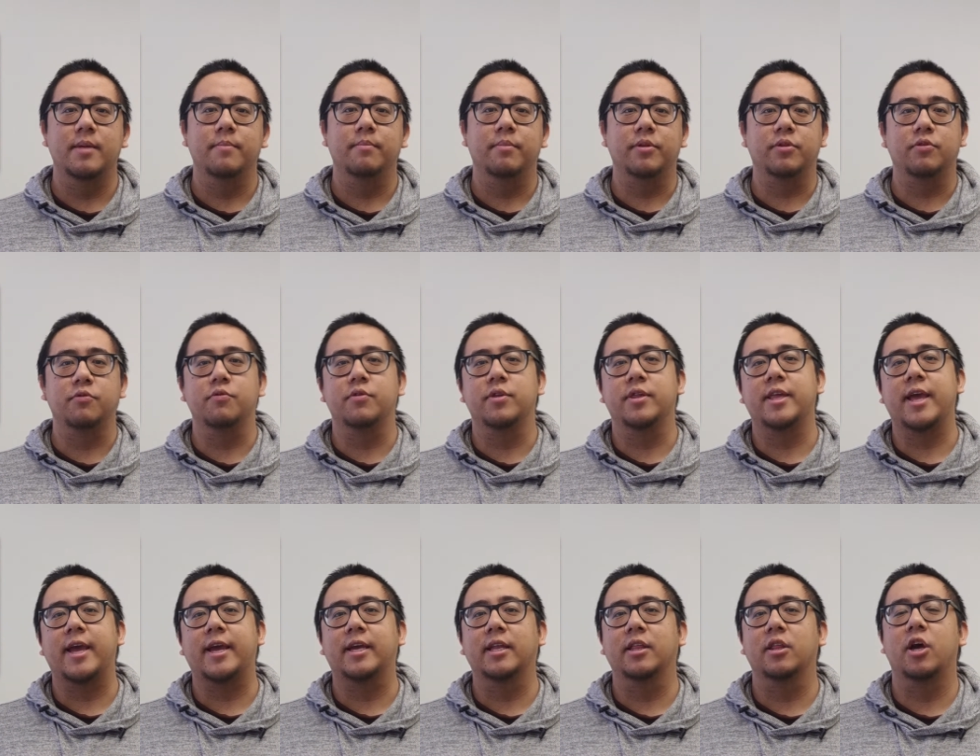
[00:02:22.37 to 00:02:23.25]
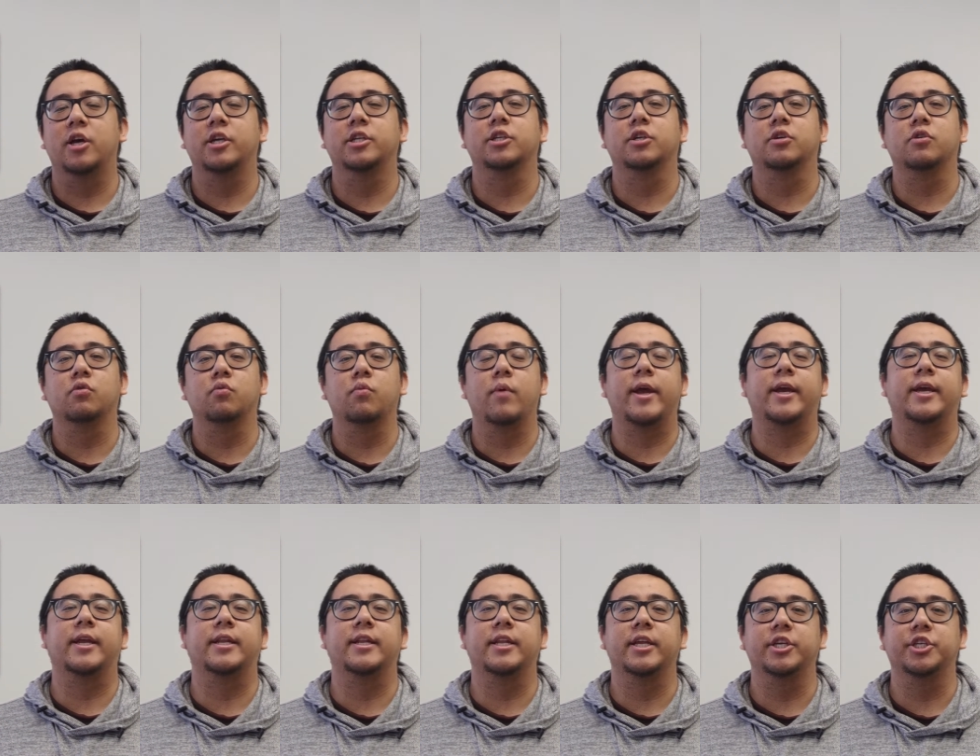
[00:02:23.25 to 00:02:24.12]
but through psychological
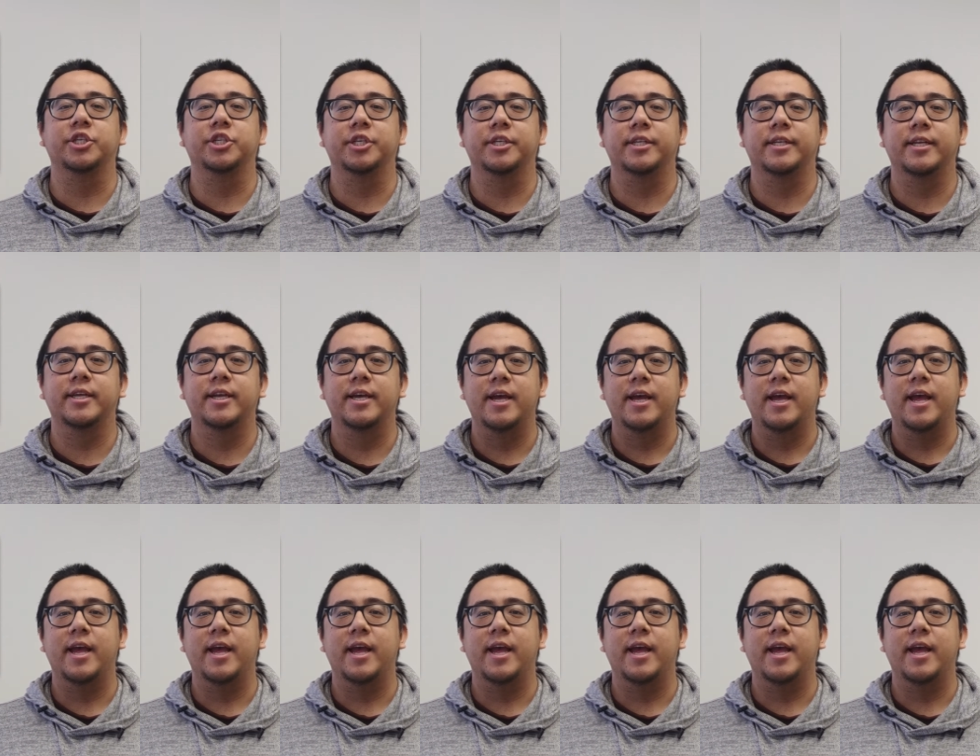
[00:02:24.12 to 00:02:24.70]
recognition